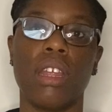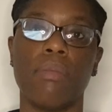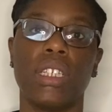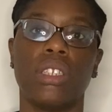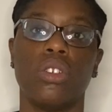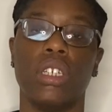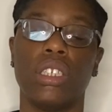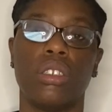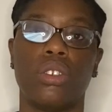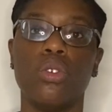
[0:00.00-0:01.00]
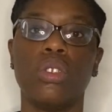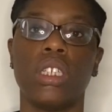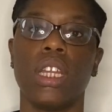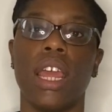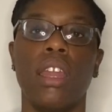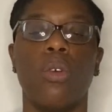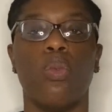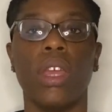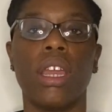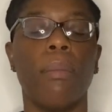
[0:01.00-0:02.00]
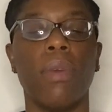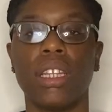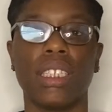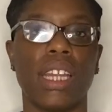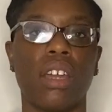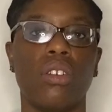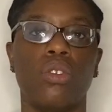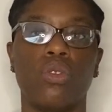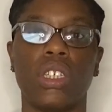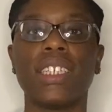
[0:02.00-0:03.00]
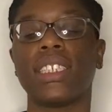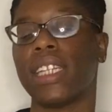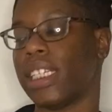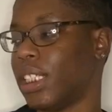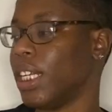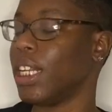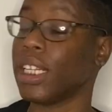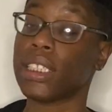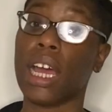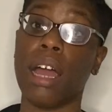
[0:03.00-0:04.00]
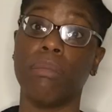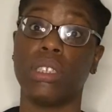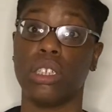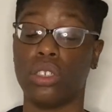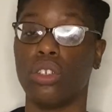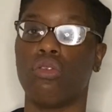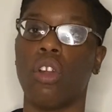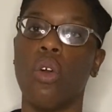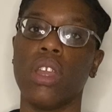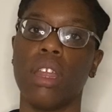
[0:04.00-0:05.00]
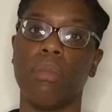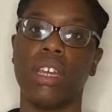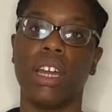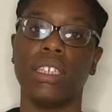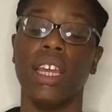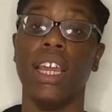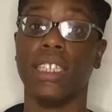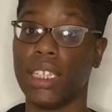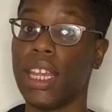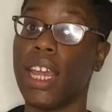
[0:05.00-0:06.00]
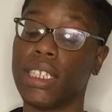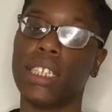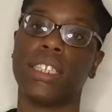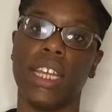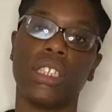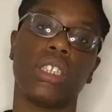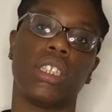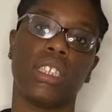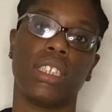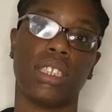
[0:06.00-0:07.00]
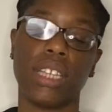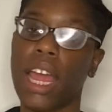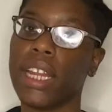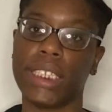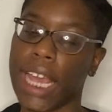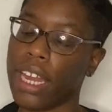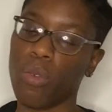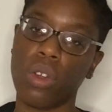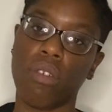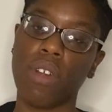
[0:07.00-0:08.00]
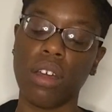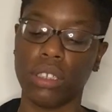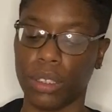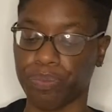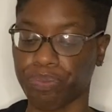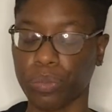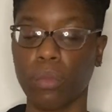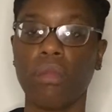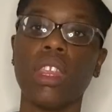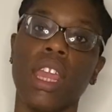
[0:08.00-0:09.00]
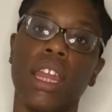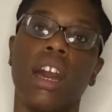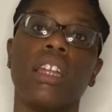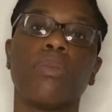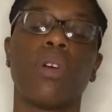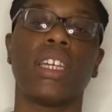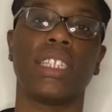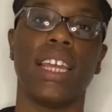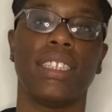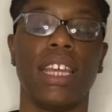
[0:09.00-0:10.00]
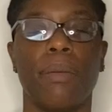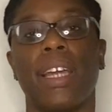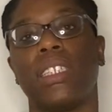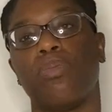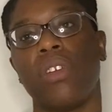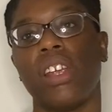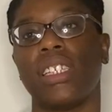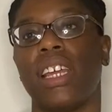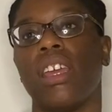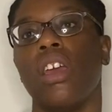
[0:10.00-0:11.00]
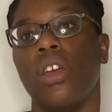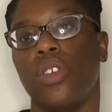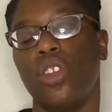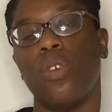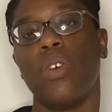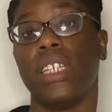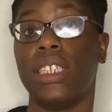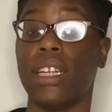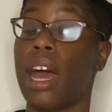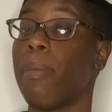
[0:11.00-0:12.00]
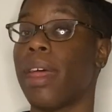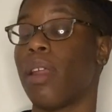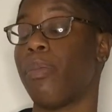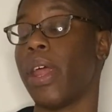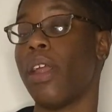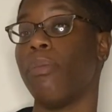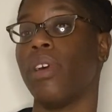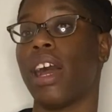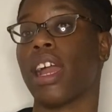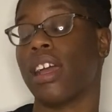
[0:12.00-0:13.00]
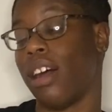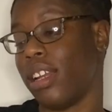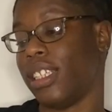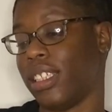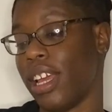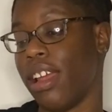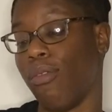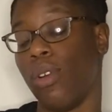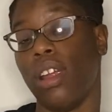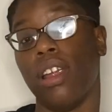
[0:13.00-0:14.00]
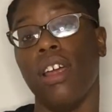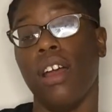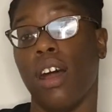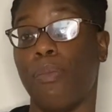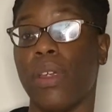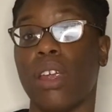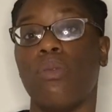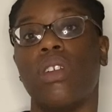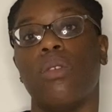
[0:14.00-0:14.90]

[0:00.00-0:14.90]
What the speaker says: an institution, and a week, a month is not going to do justice. Like, she needed time to grow in there, because she is a danger to society, to anyone around her. And the other part is like, damn, as a parent, like, you don't want to see that. I'm not a parent, but I could understand where a parent